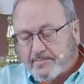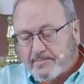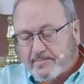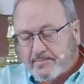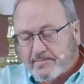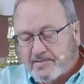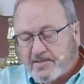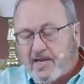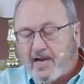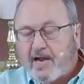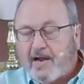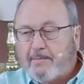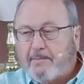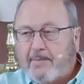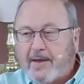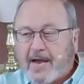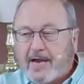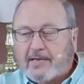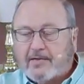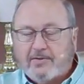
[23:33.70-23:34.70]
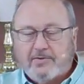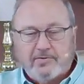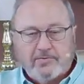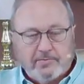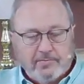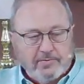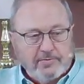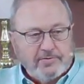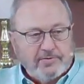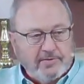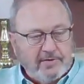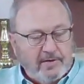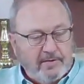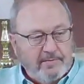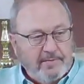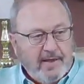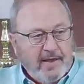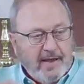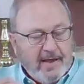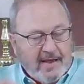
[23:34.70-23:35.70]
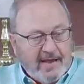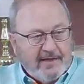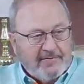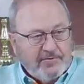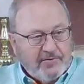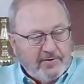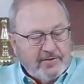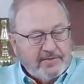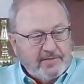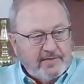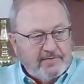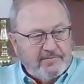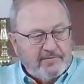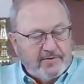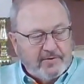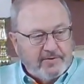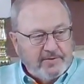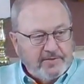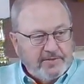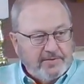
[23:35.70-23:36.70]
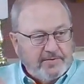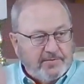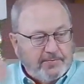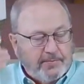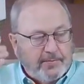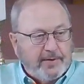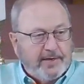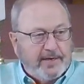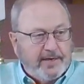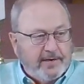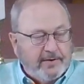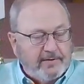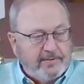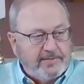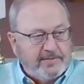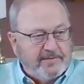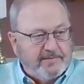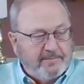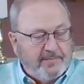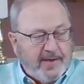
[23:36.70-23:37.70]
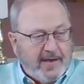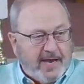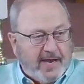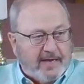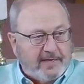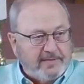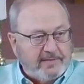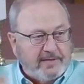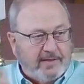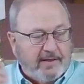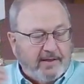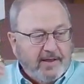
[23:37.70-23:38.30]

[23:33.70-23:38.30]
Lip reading: time back to Jerusalem after his conversion. 3 years have passed.